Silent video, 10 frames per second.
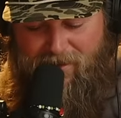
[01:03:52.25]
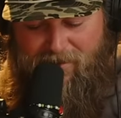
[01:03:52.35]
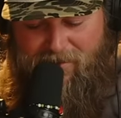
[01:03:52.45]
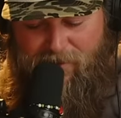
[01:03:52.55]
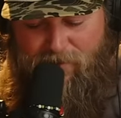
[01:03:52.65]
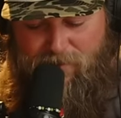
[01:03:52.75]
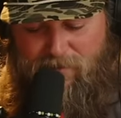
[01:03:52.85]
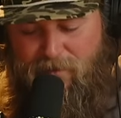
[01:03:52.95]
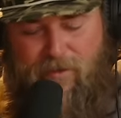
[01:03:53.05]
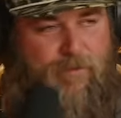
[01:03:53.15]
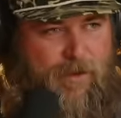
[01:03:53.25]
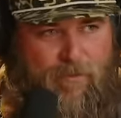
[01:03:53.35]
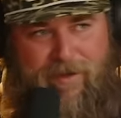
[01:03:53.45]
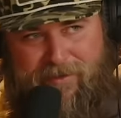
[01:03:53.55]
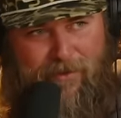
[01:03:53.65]
so we you know
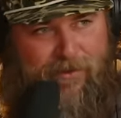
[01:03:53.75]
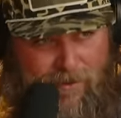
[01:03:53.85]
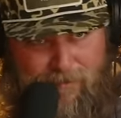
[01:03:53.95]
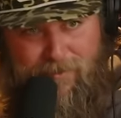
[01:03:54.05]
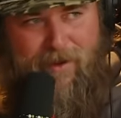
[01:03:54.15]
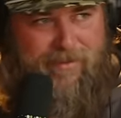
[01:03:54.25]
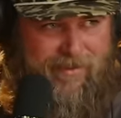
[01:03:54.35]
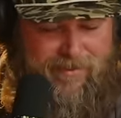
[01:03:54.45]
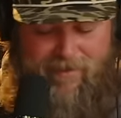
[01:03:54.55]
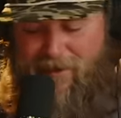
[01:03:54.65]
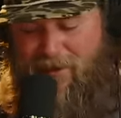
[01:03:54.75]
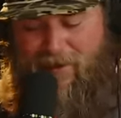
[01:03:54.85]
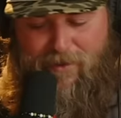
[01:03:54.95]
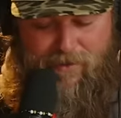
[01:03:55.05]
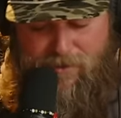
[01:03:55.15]
we start the whole process like
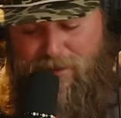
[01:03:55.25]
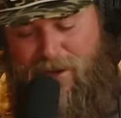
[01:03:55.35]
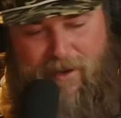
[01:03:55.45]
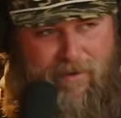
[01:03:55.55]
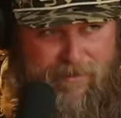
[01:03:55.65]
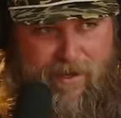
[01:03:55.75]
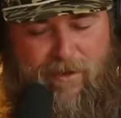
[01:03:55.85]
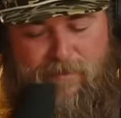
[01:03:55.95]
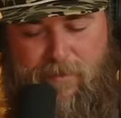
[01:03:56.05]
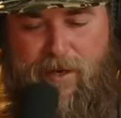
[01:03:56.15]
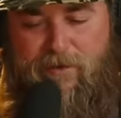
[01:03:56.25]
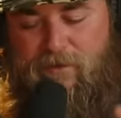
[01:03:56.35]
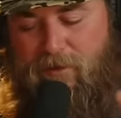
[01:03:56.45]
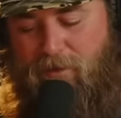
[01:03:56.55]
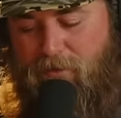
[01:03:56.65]
getting all the shit out and everything else. But here's
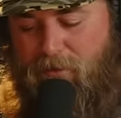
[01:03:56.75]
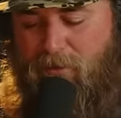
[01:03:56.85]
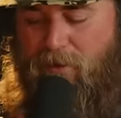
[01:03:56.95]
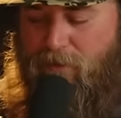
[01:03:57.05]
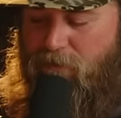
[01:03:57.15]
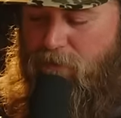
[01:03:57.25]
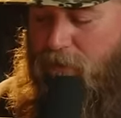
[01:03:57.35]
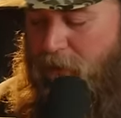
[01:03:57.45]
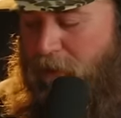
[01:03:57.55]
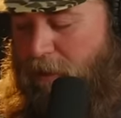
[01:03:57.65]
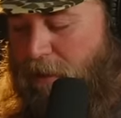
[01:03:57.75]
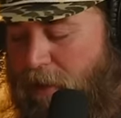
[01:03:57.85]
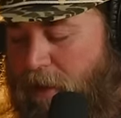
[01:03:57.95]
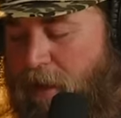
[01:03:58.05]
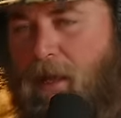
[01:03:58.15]
the little there's a little
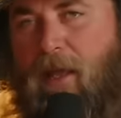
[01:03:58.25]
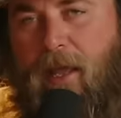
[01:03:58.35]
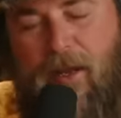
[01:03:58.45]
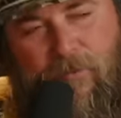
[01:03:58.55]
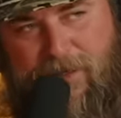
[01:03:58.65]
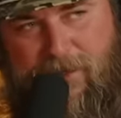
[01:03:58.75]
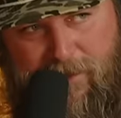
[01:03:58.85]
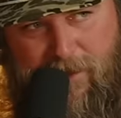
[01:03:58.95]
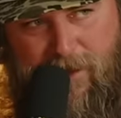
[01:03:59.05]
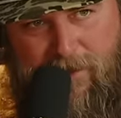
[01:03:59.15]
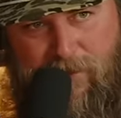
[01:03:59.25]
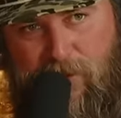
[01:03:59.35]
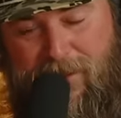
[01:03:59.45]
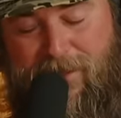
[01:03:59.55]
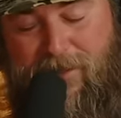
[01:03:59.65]
interesting thing. So
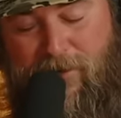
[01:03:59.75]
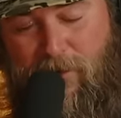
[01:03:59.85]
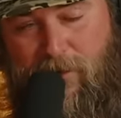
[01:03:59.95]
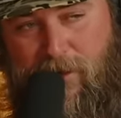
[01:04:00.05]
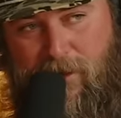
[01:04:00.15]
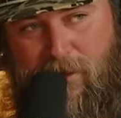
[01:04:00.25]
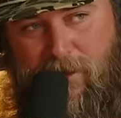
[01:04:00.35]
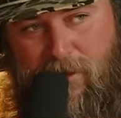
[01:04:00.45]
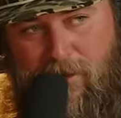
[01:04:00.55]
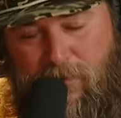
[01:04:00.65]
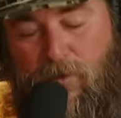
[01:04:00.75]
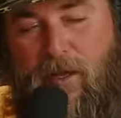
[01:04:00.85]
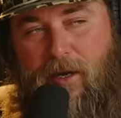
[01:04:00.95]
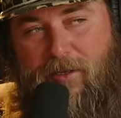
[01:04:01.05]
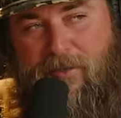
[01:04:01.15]
the six arc bolt
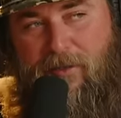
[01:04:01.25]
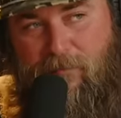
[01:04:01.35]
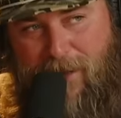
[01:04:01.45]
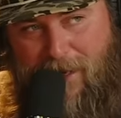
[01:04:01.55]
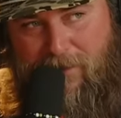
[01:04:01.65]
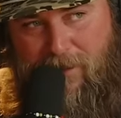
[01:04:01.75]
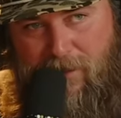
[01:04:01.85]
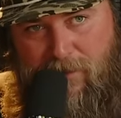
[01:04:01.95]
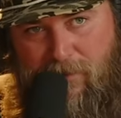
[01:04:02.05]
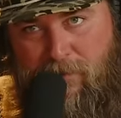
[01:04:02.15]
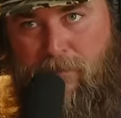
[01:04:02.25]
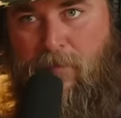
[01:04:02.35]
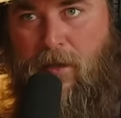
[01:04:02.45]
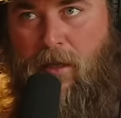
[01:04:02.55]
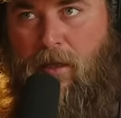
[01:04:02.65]
is still in the back seat
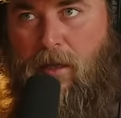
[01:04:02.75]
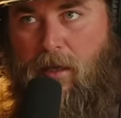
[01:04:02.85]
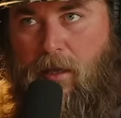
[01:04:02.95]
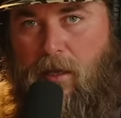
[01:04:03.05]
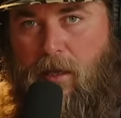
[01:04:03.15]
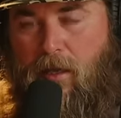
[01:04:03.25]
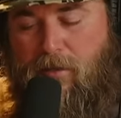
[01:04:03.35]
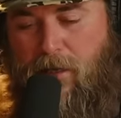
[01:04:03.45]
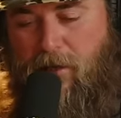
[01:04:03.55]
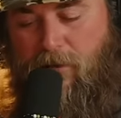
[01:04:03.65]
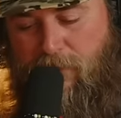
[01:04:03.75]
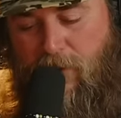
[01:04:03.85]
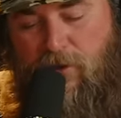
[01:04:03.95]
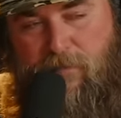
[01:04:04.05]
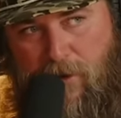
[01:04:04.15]
because like the
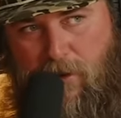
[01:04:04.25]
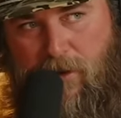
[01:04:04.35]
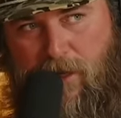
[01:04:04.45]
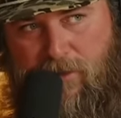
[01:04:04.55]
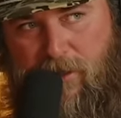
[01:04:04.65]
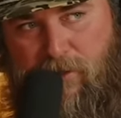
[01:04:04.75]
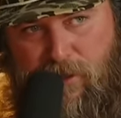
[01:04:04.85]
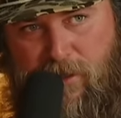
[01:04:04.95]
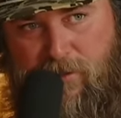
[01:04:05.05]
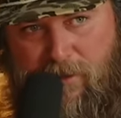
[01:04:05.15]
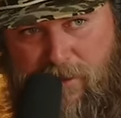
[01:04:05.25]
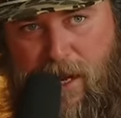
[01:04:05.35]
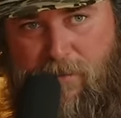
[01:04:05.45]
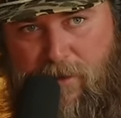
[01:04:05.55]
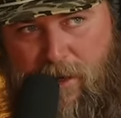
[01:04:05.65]
first priority is like Justin's
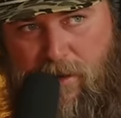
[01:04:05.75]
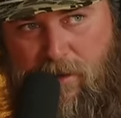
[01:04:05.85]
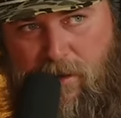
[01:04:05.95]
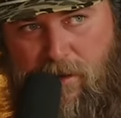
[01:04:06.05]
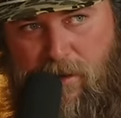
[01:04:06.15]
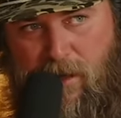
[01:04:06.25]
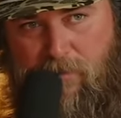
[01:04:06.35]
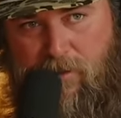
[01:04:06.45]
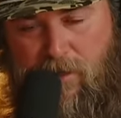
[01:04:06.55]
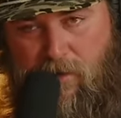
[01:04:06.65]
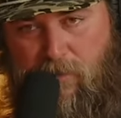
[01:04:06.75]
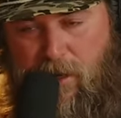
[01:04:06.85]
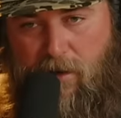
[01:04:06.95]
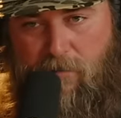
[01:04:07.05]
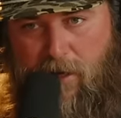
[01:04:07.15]
camera gear. I'm just like we
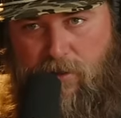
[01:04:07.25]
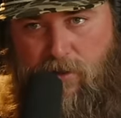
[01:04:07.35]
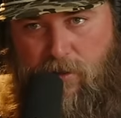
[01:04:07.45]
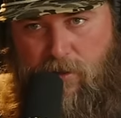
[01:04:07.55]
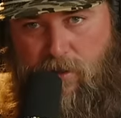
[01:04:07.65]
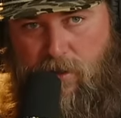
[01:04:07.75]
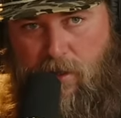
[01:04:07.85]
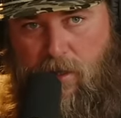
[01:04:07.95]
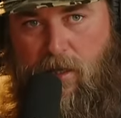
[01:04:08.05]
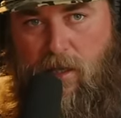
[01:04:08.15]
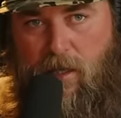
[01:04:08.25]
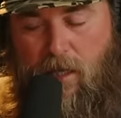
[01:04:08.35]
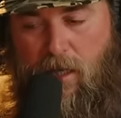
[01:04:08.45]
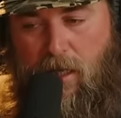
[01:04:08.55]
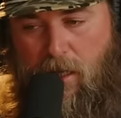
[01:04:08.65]
need to make sure.
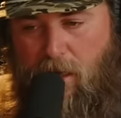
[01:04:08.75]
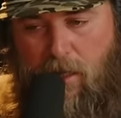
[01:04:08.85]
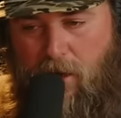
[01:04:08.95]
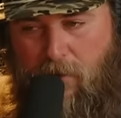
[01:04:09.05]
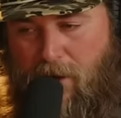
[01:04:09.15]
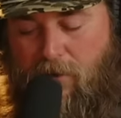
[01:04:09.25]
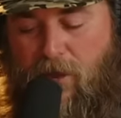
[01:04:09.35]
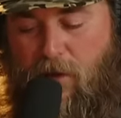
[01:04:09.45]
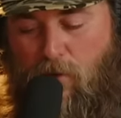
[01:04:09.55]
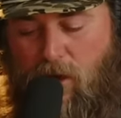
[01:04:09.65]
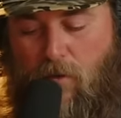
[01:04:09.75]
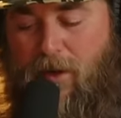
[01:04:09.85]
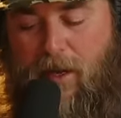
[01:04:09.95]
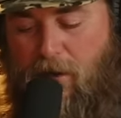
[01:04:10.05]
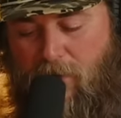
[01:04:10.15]
You know, I don't think we're
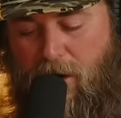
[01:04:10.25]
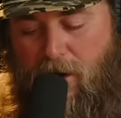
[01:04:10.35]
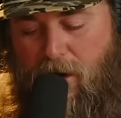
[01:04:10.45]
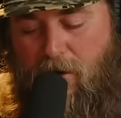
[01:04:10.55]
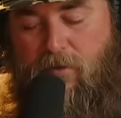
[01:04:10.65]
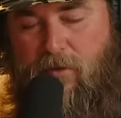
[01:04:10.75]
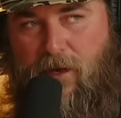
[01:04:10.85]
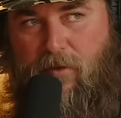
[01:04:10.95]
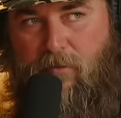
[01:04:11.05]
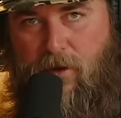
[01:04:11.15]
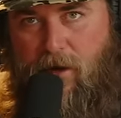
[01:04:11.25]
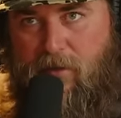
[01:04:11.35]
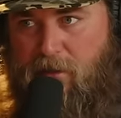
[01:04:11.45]
going anywhere. I don't. You know, we're not going to